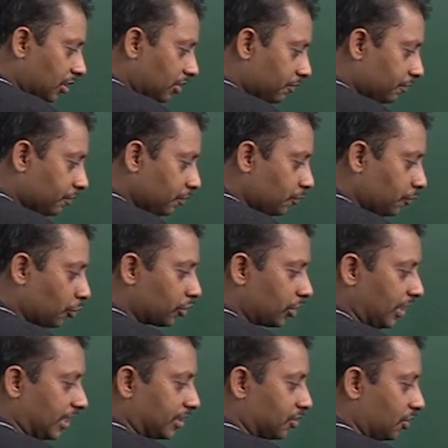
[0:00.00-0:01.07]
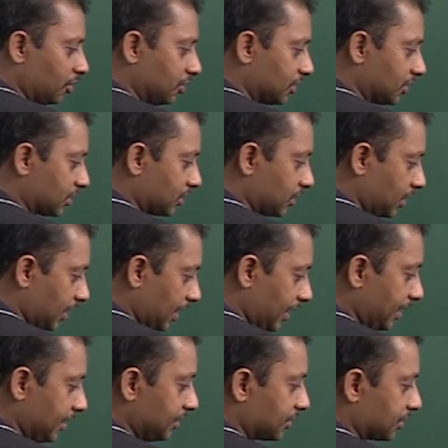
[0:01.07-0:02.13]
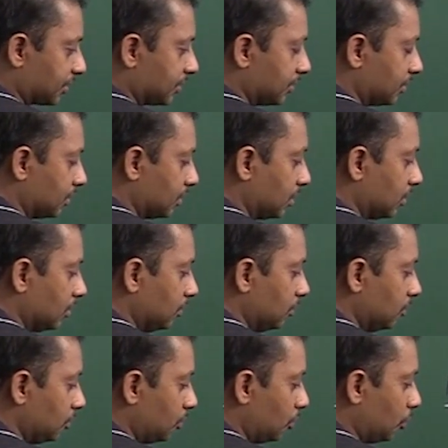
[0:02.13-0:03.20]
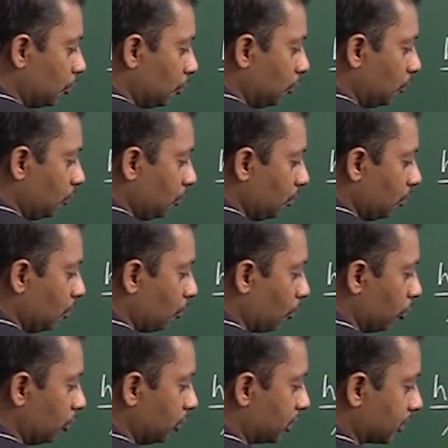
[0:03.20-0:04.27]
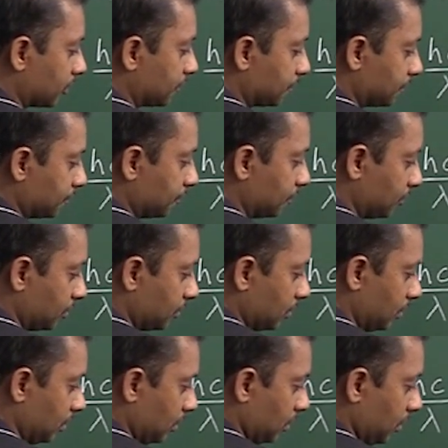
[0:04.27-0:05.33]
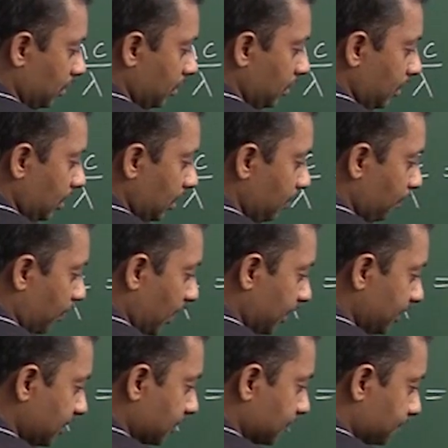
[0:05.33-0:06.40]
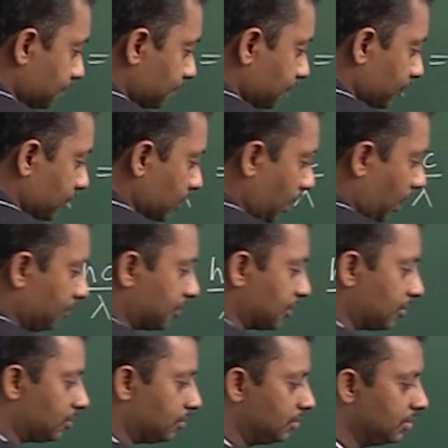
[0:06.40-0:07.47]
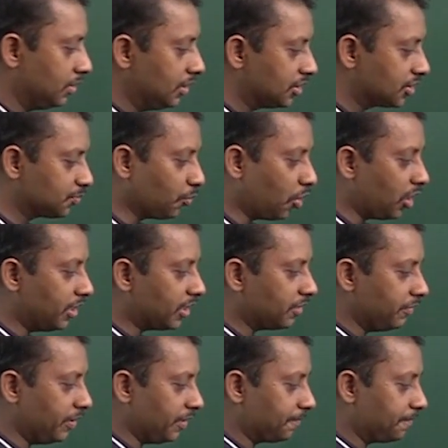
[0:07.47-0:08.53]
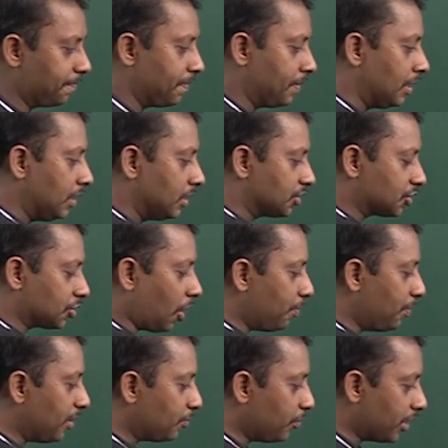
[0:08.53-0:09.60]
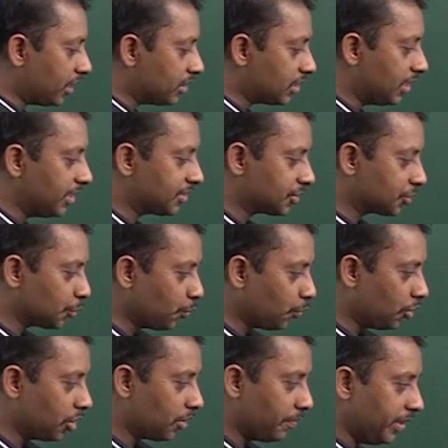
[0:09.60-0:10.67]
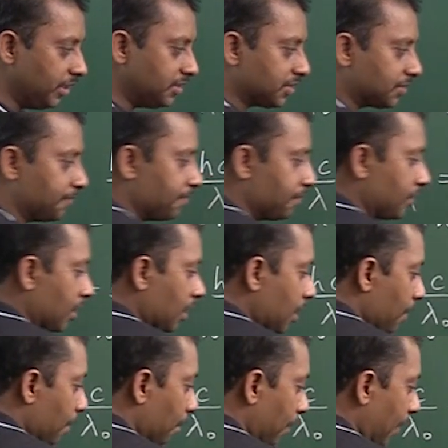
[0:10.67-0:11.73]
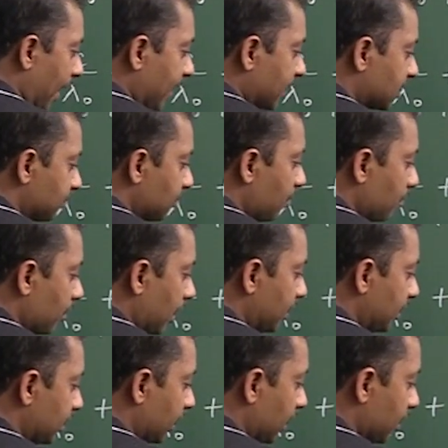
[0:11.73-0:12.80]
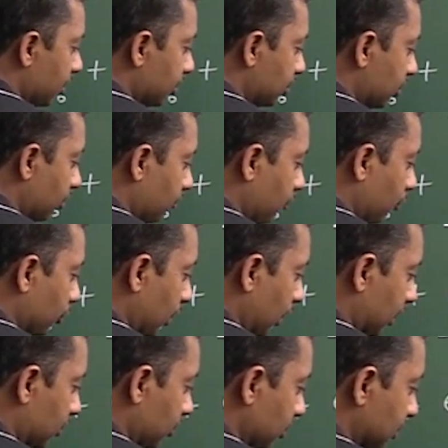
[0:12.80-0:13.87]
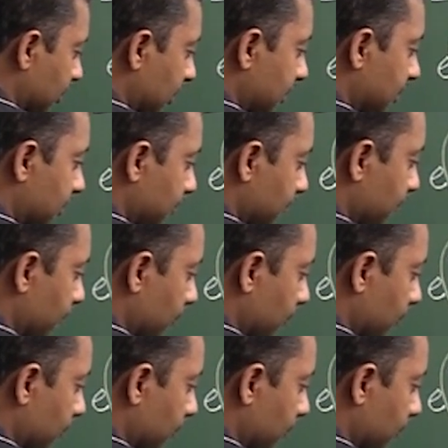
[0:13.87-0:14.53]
of photoelectrons is 2 volt. Implies, observe, small letter v. Stopping potential is 2 volt means maximum kinetic energy of photoelectrons is